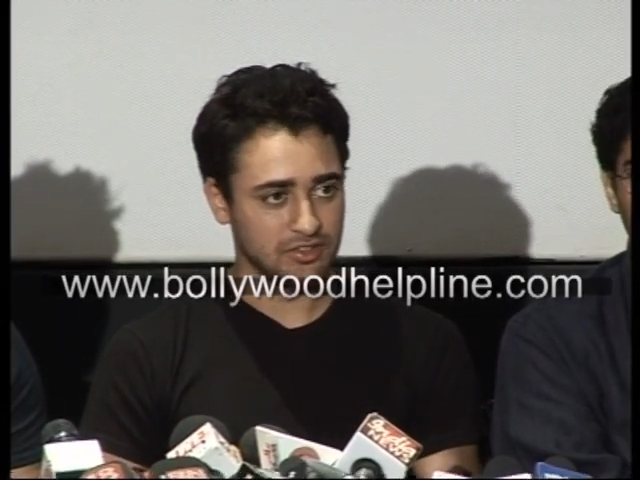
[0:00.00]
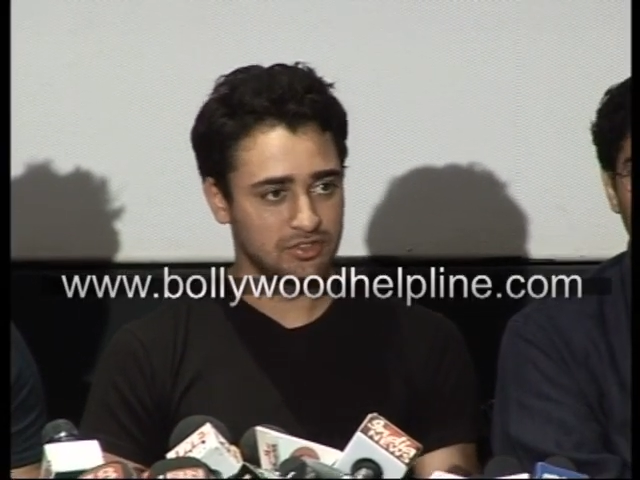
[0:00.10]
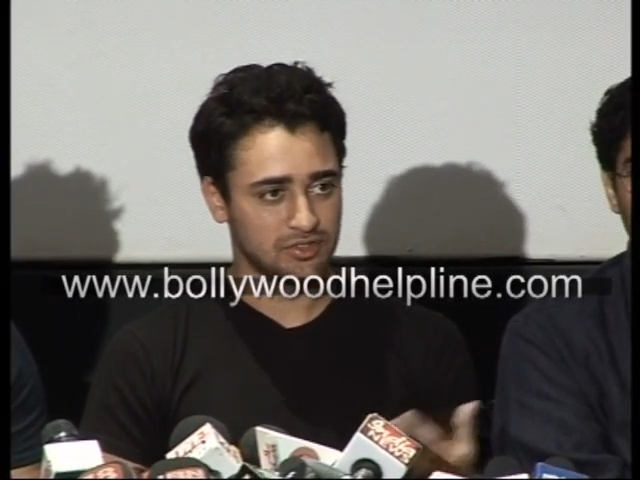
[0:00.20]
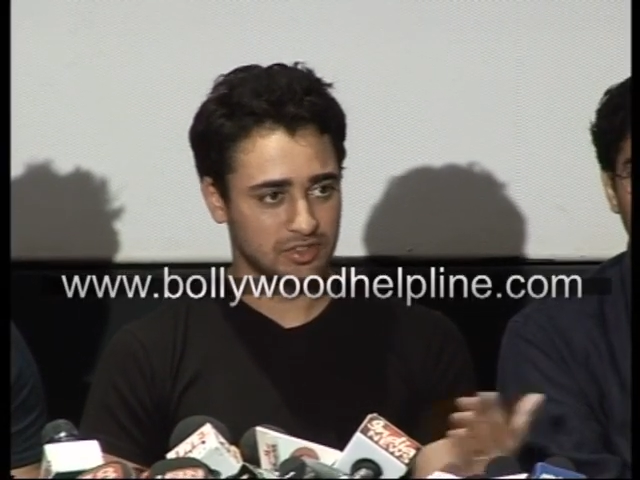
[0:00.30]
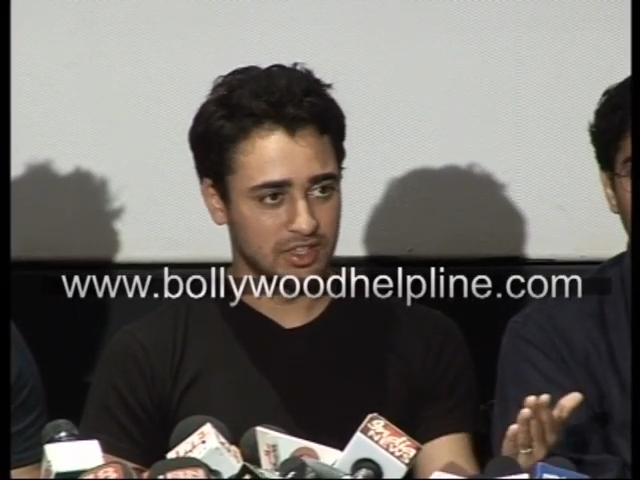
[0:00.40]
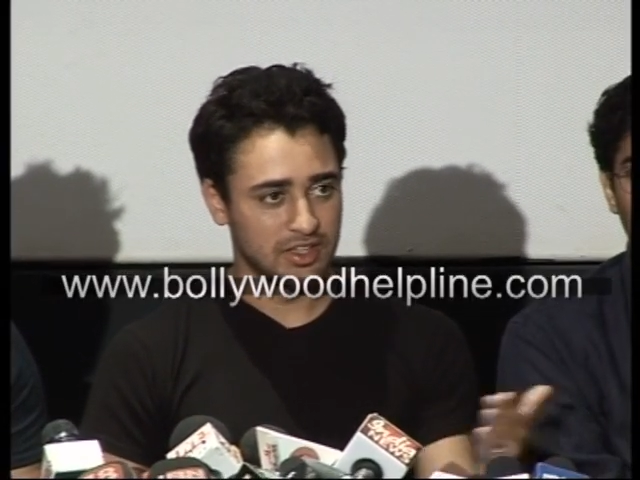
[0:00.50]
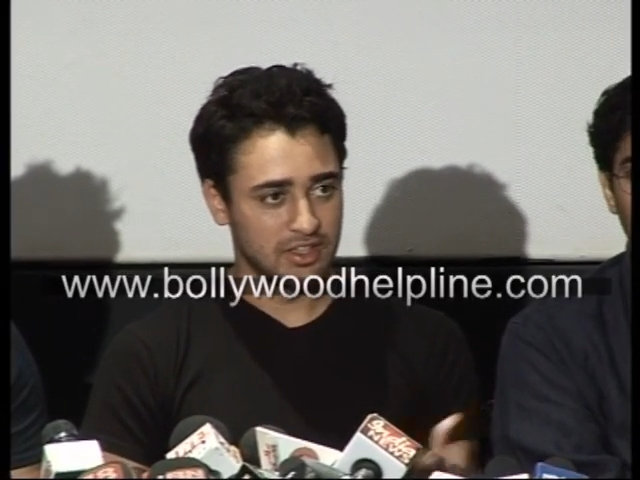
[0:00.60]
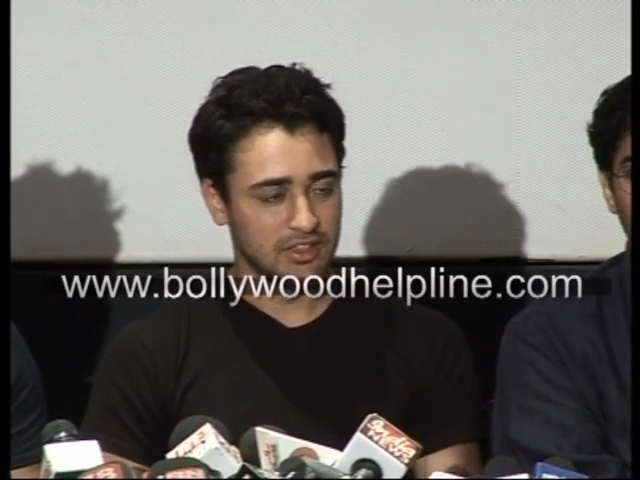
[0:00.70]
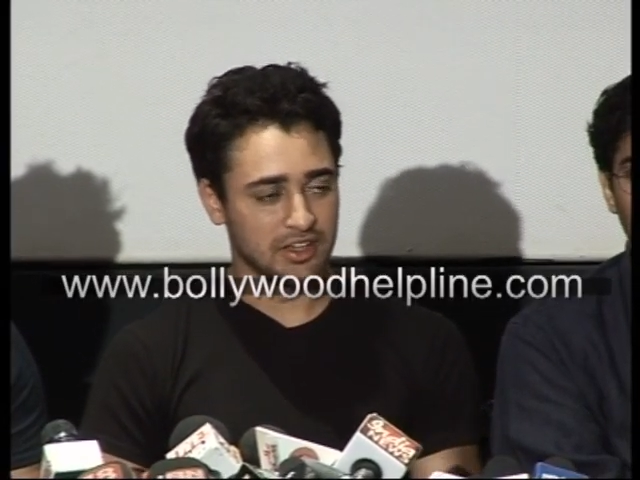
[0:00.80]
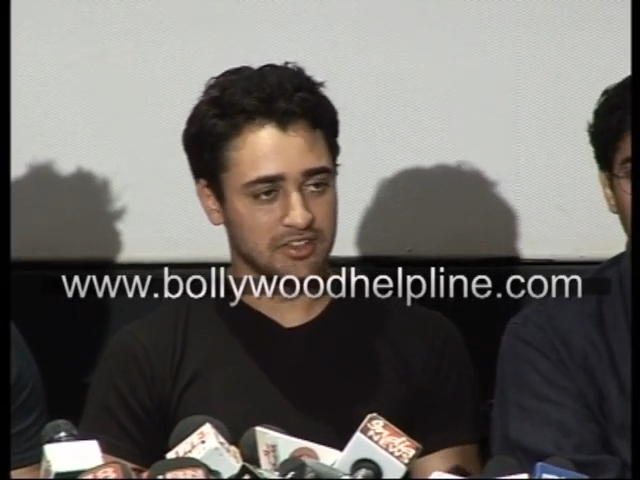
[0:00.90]
There is
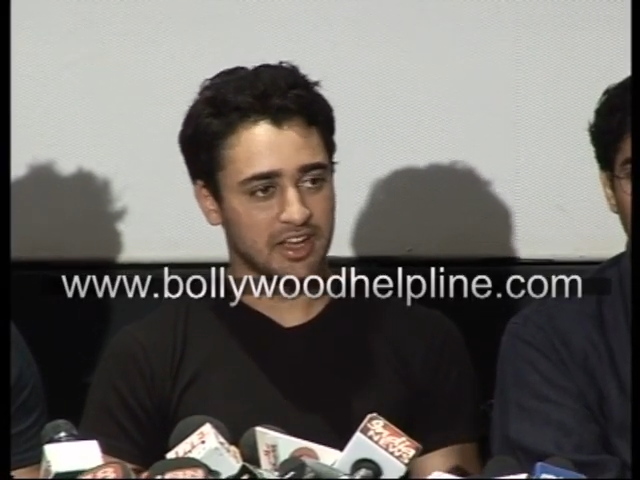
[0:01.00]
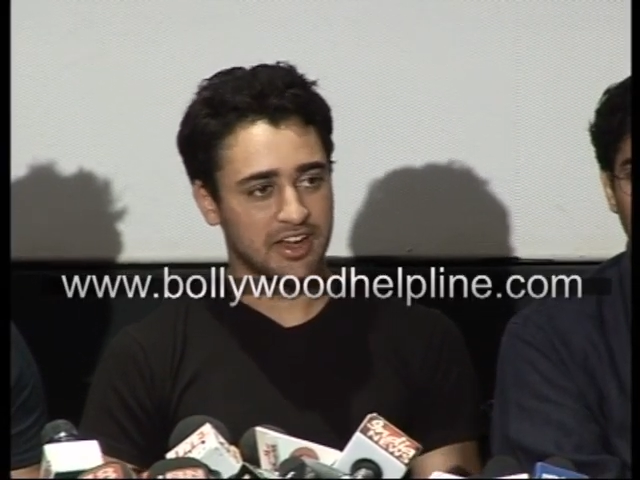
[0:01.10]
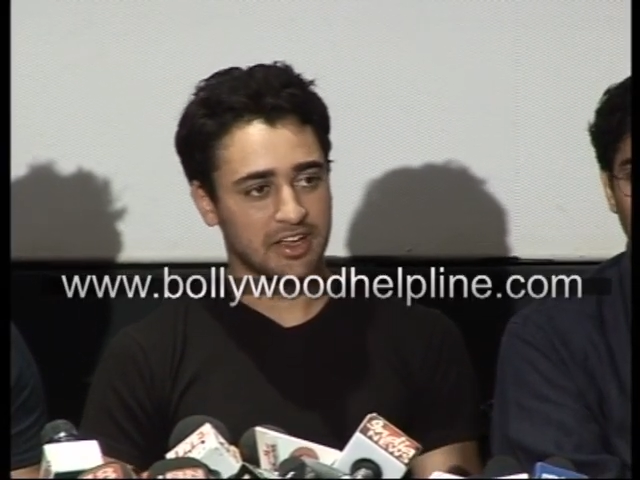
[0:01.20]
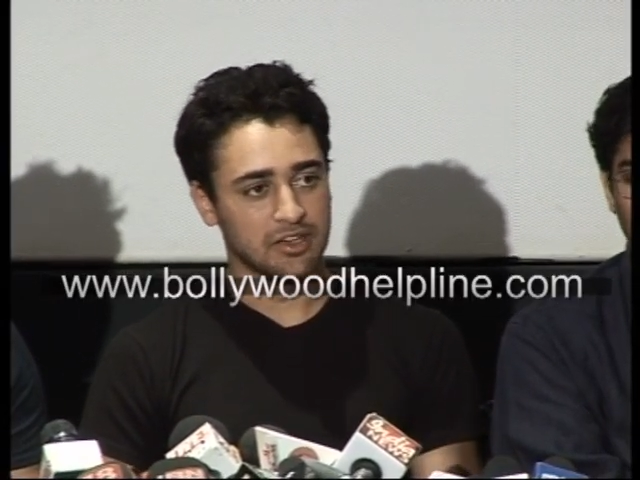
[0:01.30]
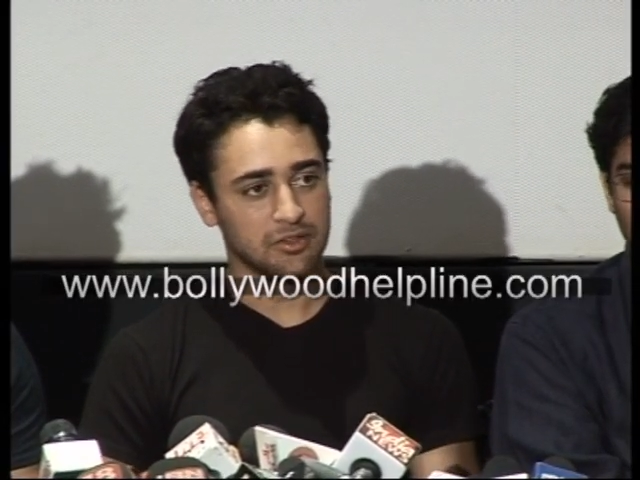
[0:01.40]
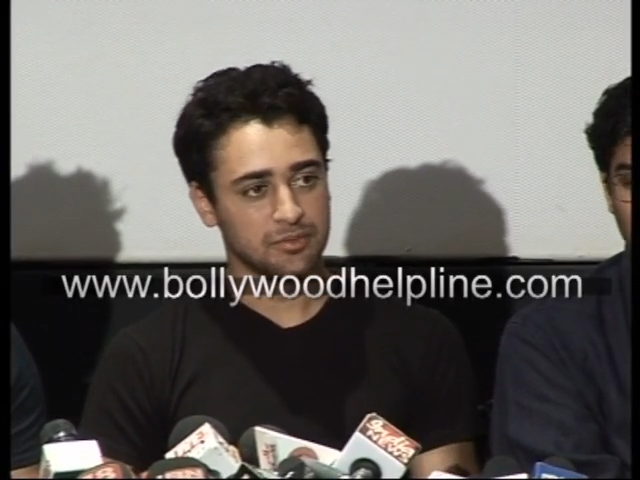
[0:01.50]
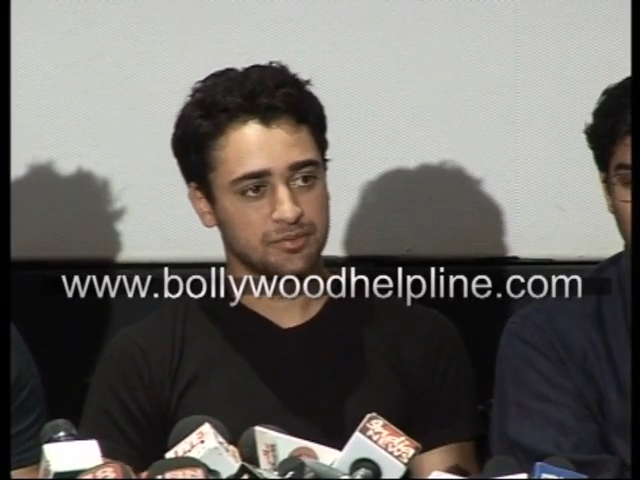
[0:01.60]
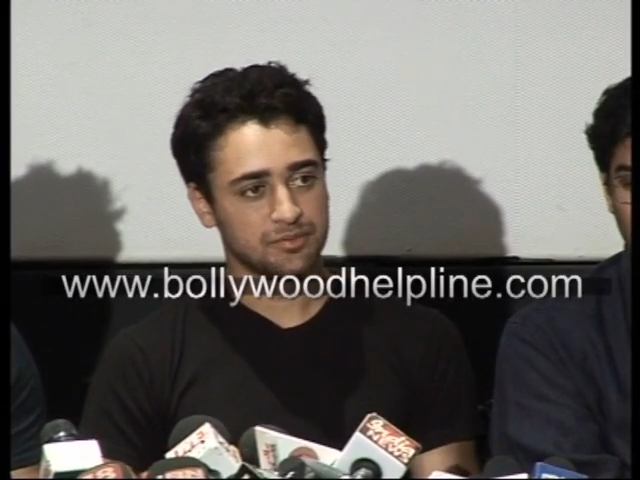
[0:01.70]
there is that angle.